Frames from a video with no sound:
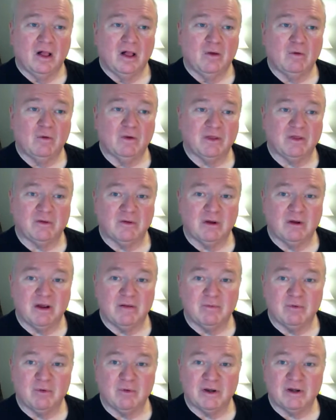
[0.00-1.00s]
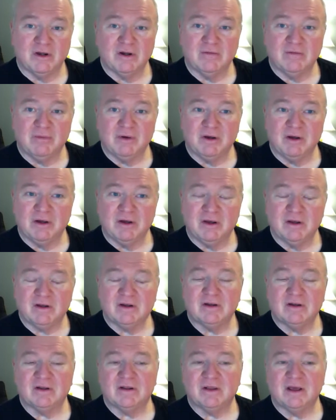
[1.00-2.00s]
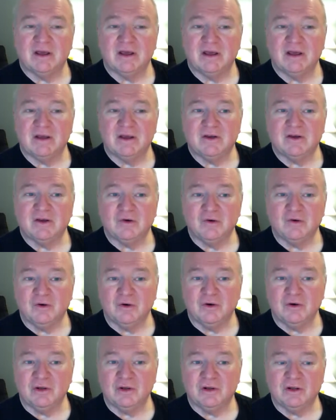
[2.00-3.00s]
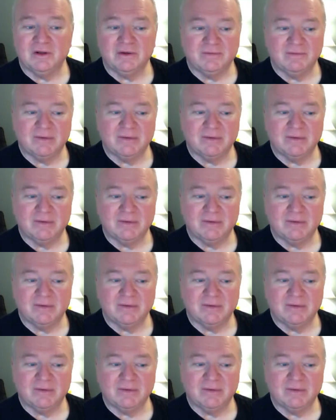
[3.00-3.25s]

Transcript: with Great Britain, but they could